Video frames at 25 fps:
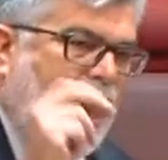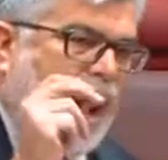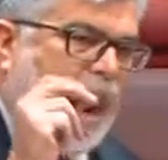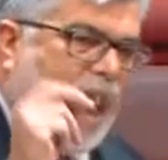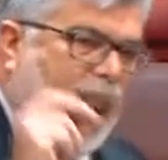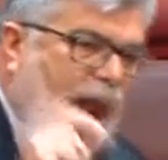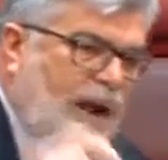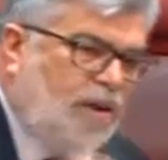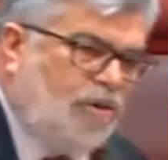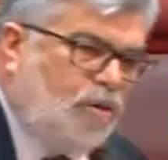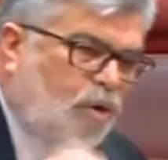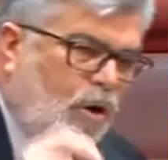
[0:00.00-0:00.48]

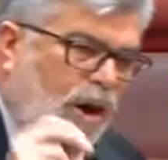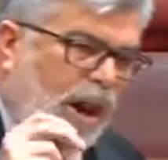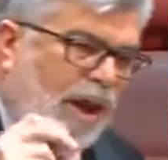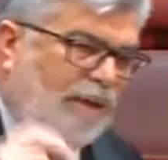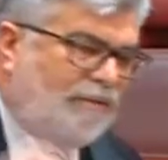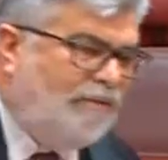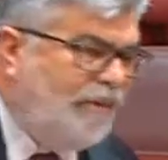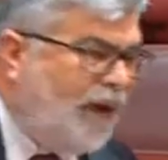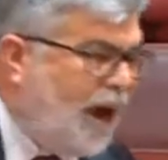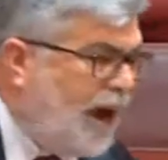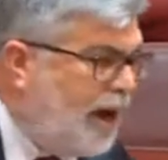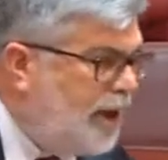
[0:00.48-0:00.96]
electoral
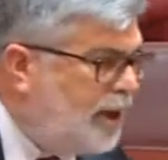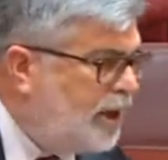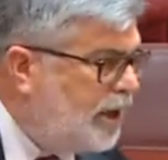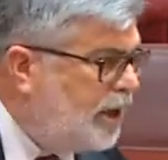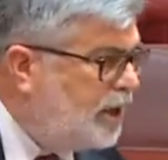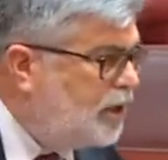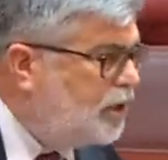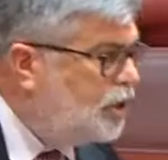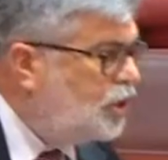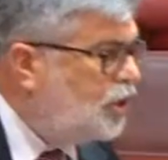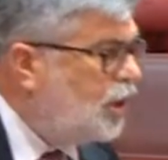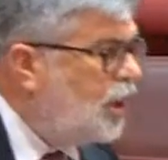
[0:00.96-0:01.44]

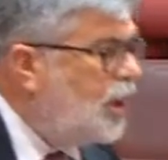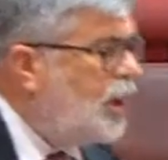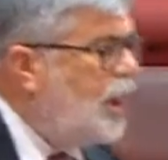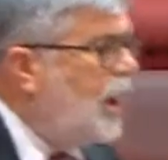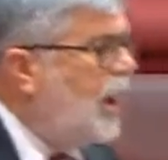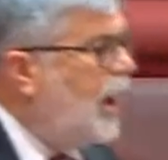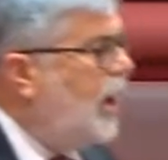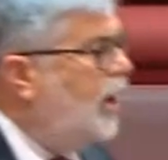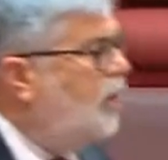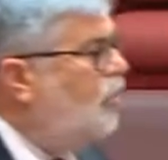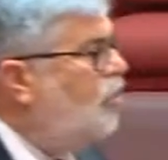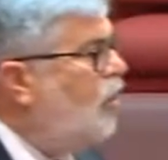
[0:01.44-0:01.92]
advantage
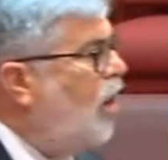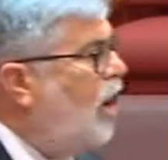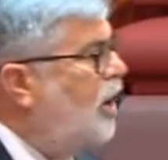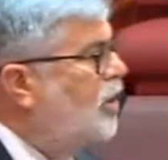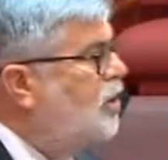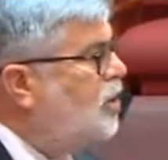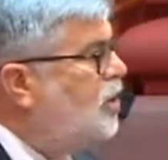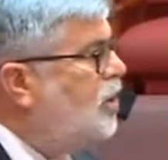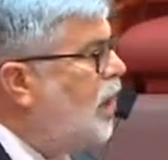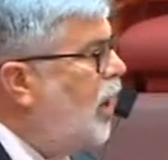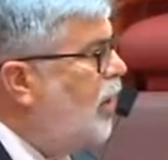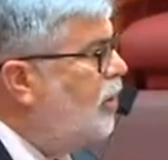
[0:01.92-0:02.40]
in
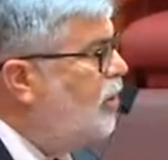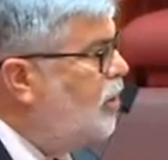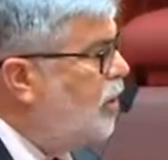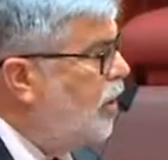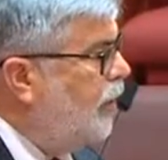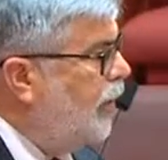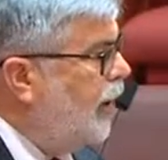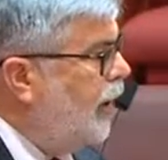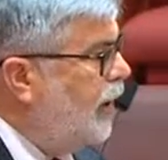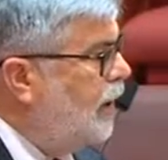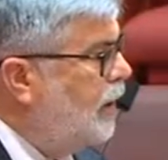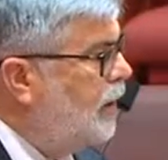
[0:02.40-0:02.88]
so
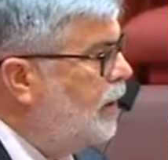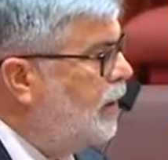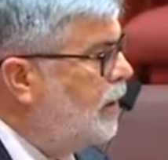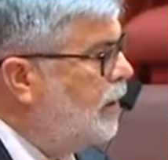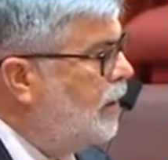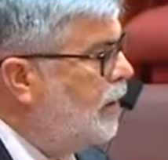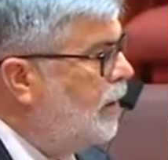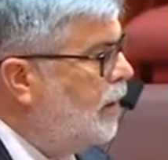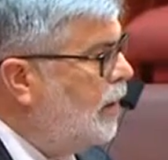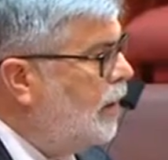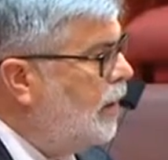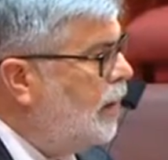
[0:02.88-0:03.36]
doing.
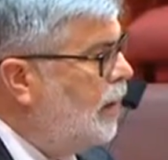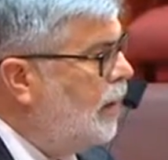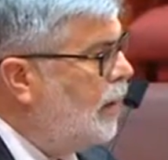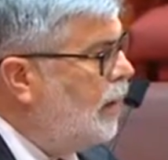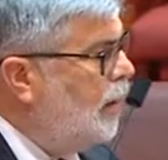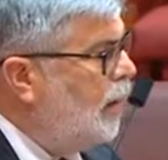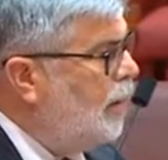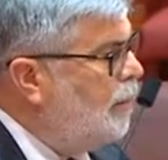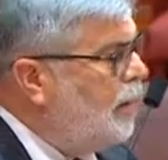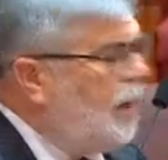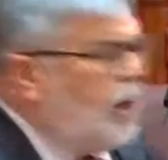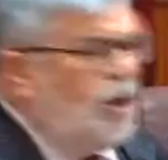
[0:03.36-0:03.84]

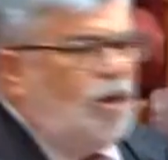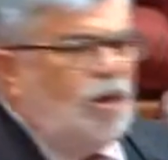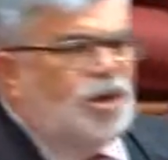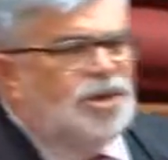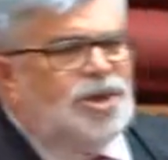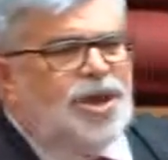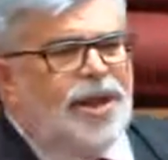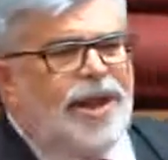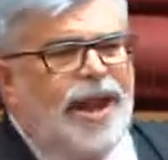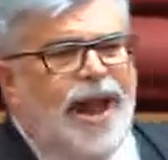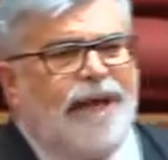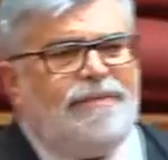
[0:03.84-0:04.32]
But of
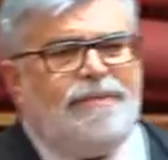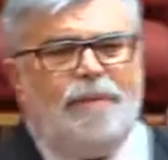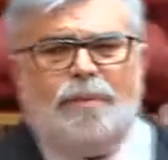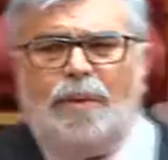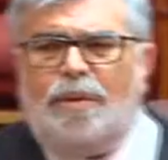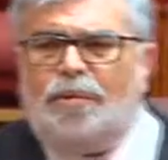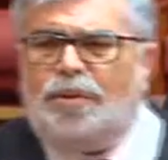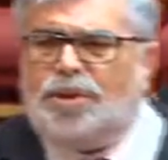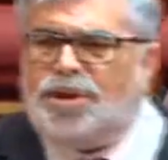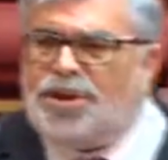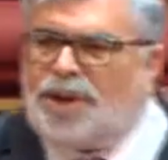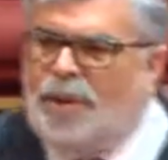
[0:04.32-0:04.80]
course the
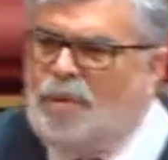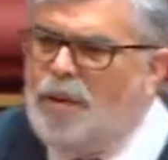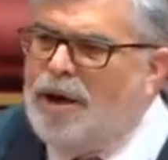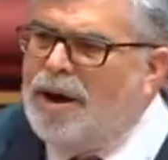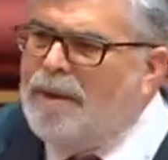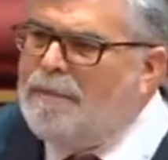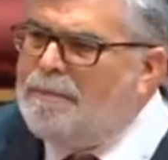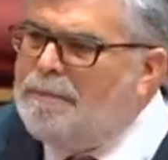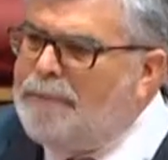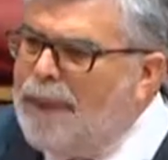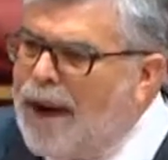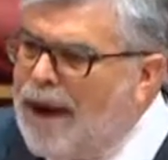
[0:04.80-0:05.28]
government was
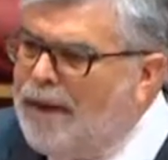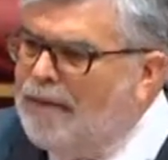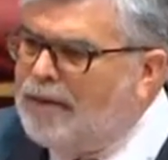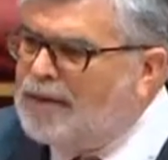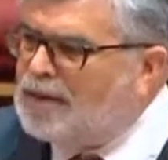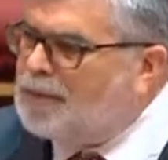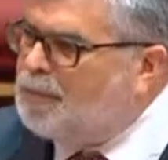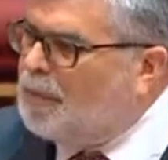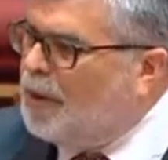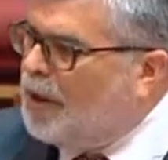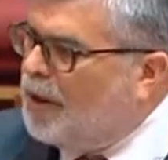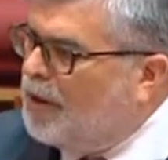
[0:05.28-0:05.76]
somewhat
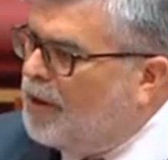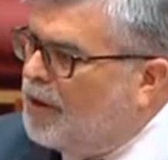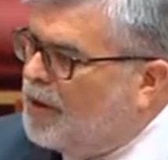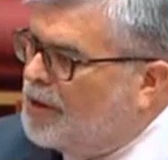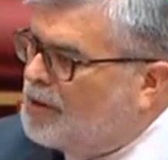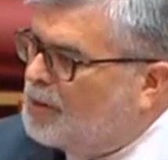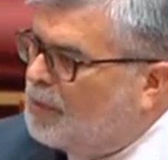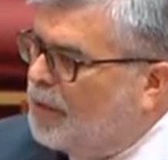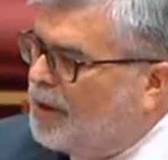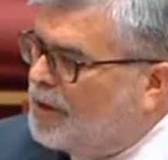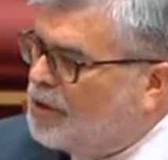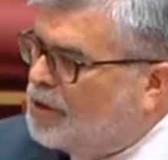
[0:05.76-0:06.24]
embarrassed by
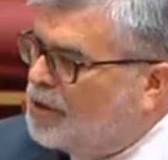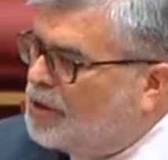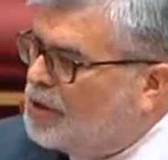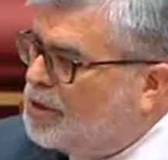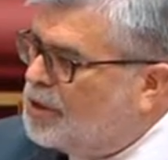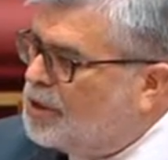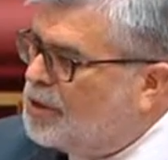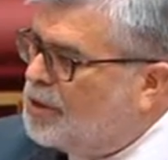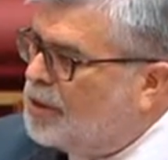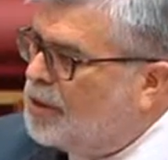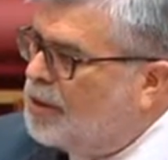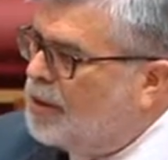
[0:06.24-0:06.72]
these
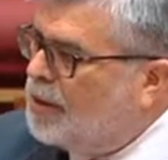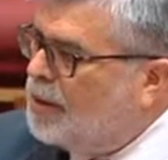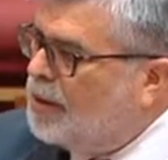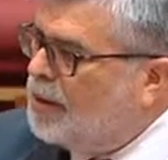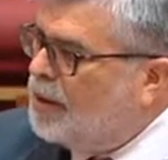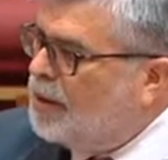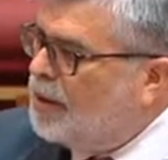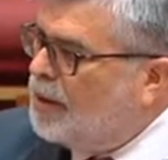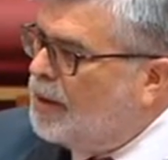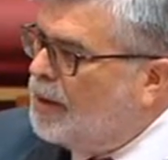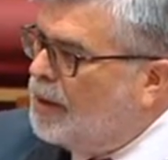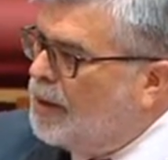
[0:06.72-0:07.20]
measures
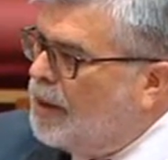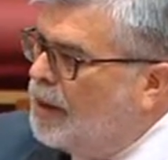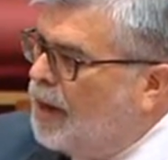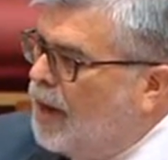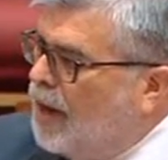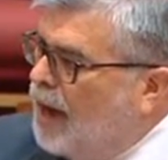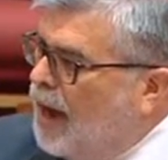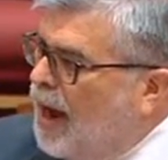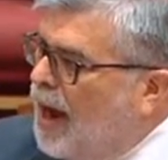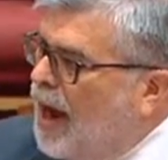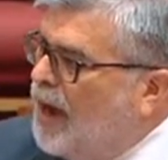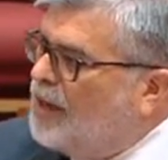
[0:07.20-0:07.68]

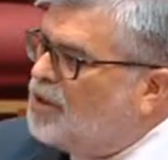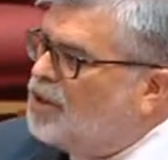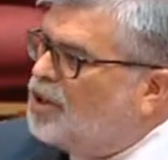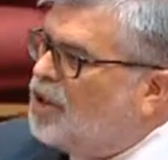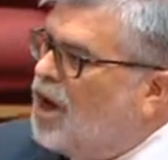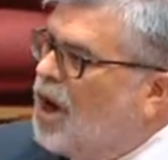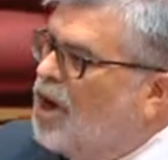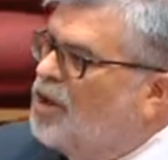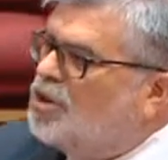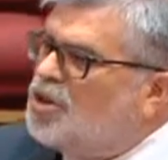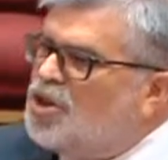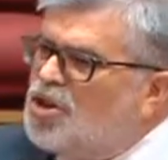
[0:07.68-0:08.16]
and
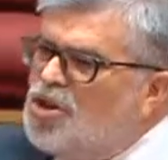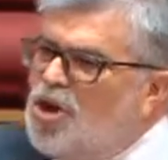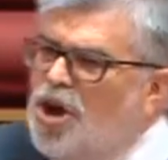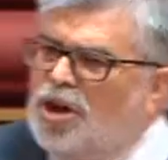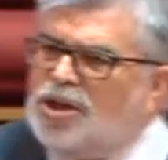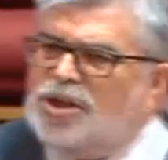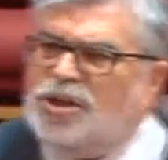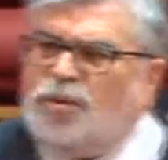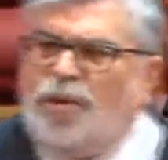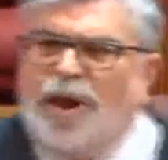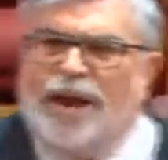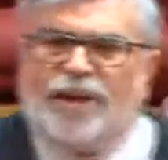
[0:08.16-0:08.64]
chose
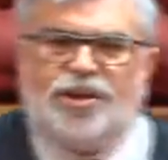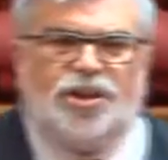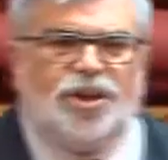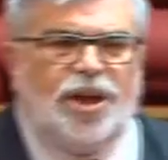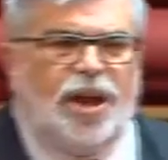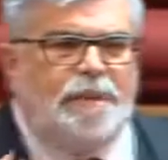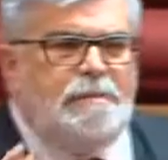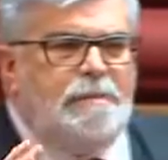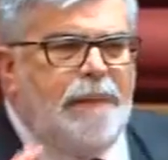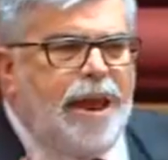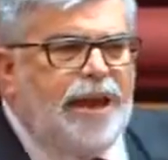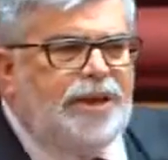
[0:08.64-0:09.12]
not to
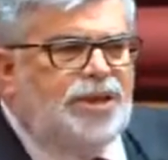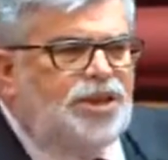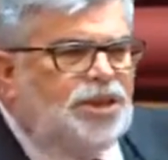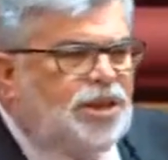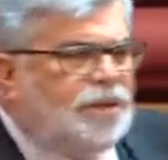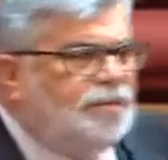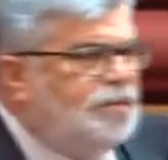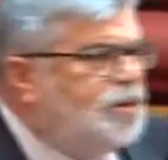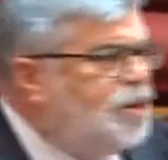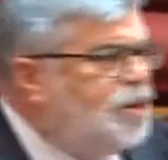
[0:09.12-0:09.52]
actually mention